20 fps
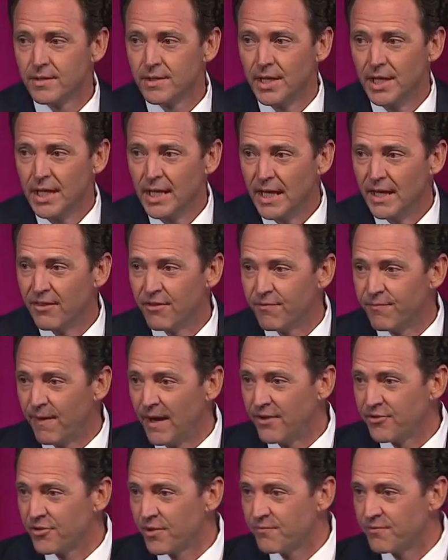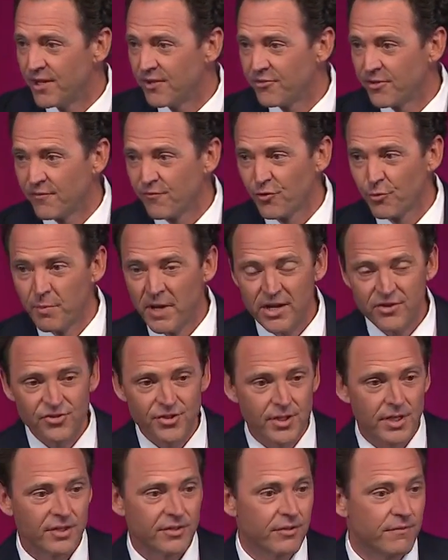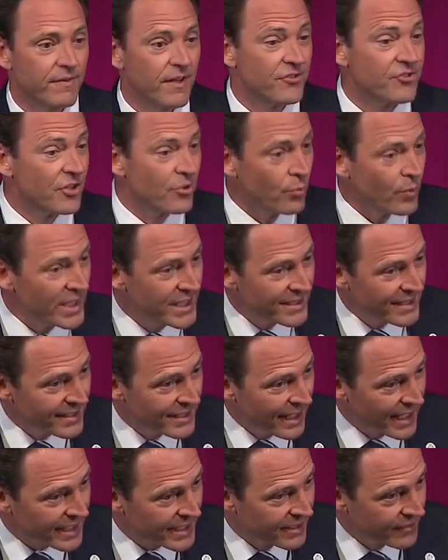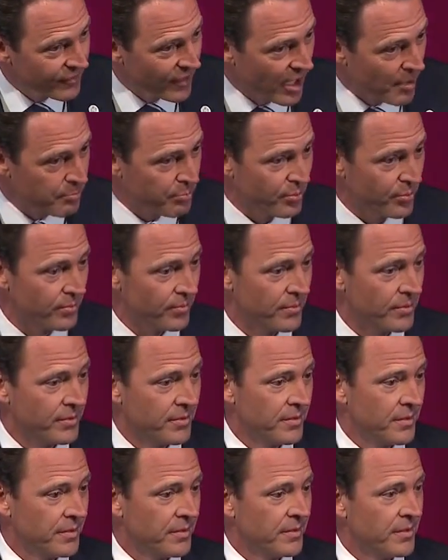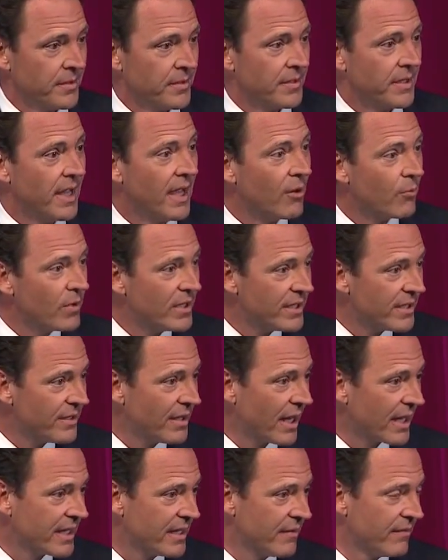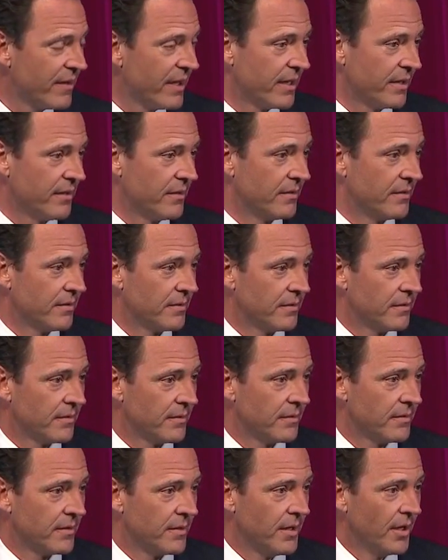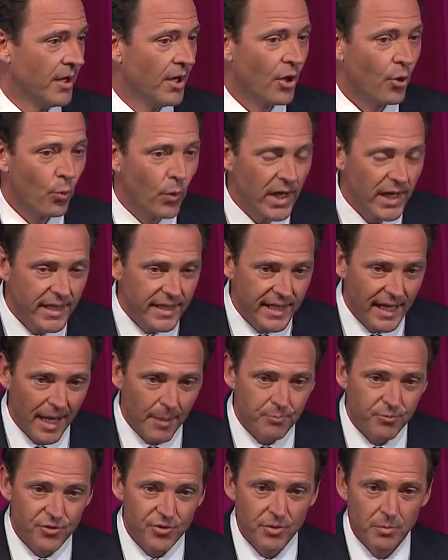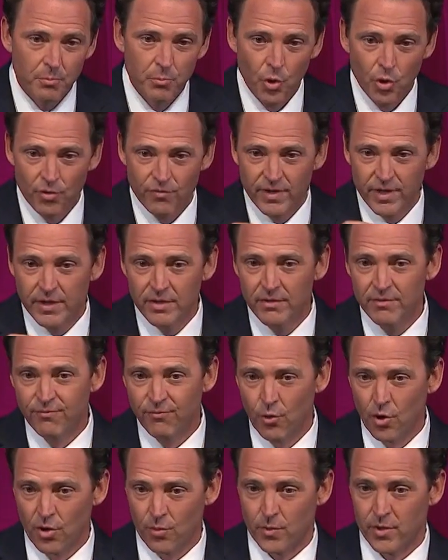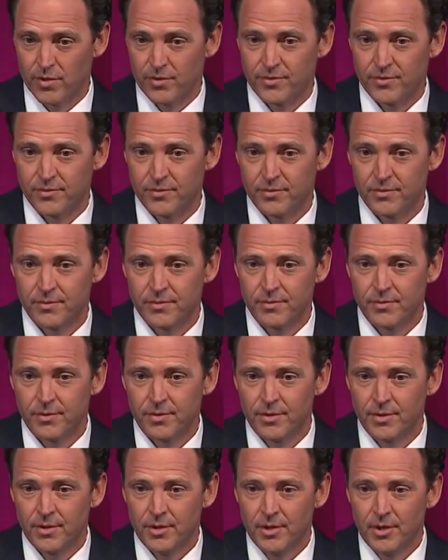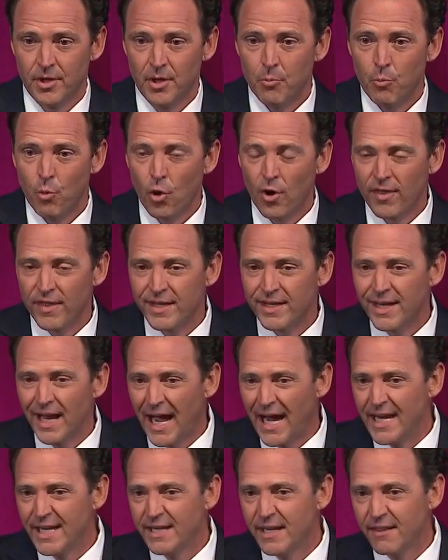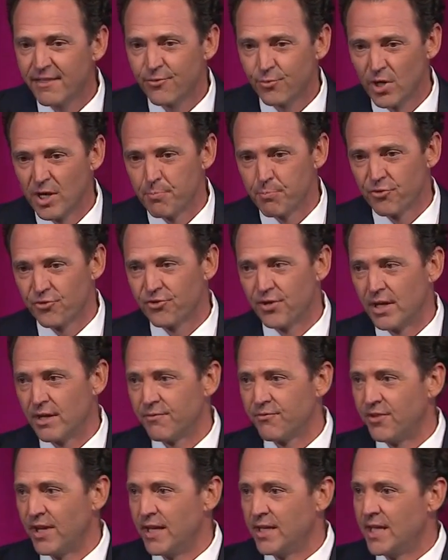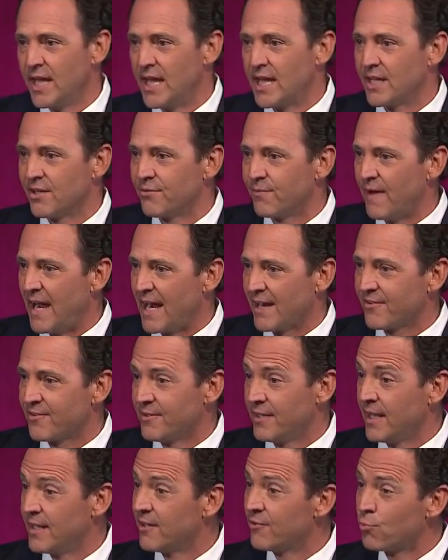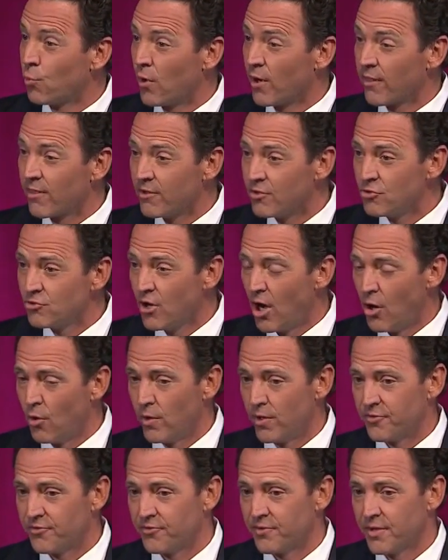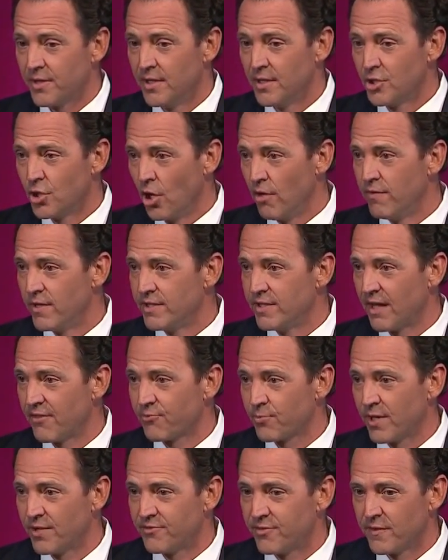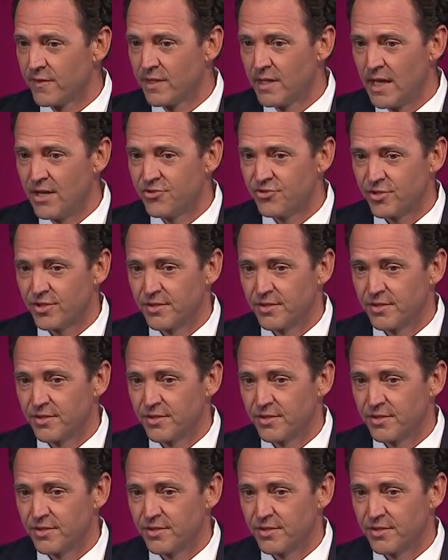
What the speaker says: In the face of disinformation and division, we did not give up and we did not give in. We kept moving forward. More than 93% of San Diegans vaccinated, one of the lowest COVID death rates in the nation.